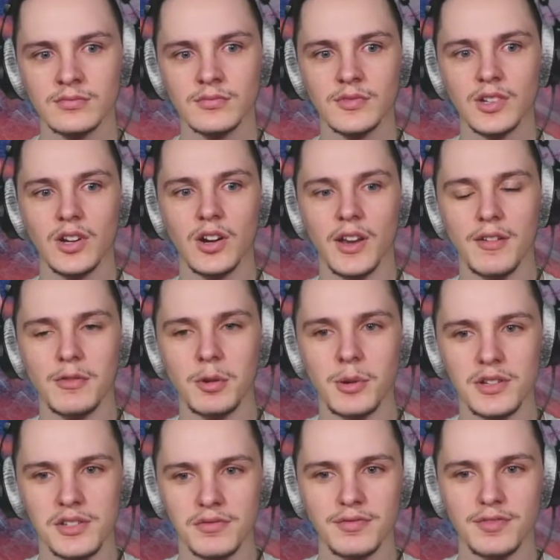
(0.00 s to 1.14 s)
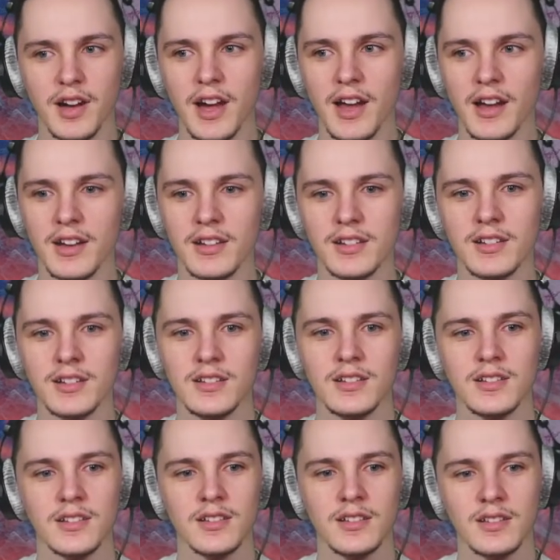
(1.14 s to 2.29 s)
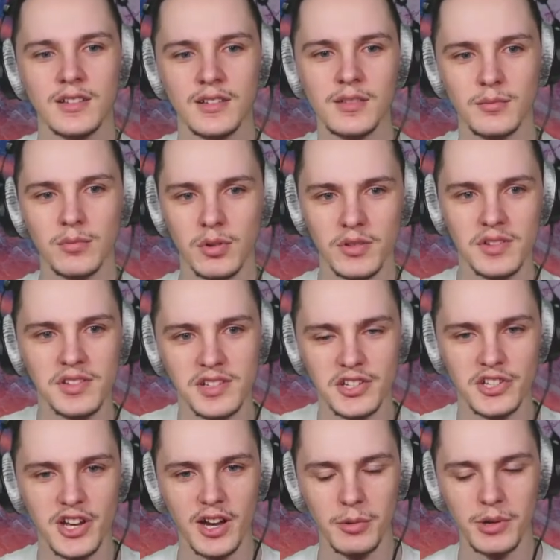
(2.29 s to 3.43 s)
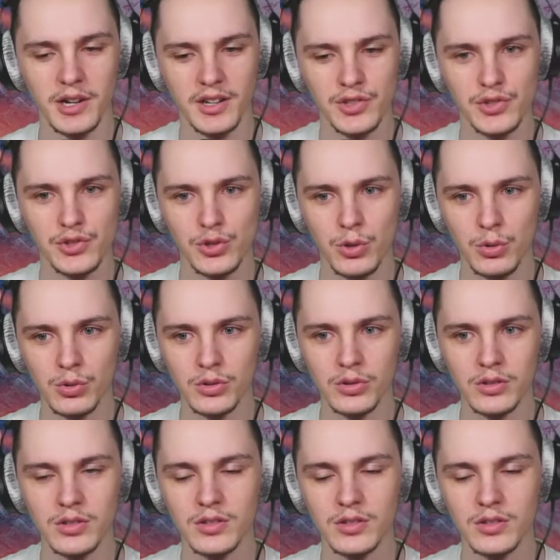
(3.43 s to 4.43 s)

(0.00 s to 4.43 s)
God, everywhere's on fire. Bro, this C G I work is so good.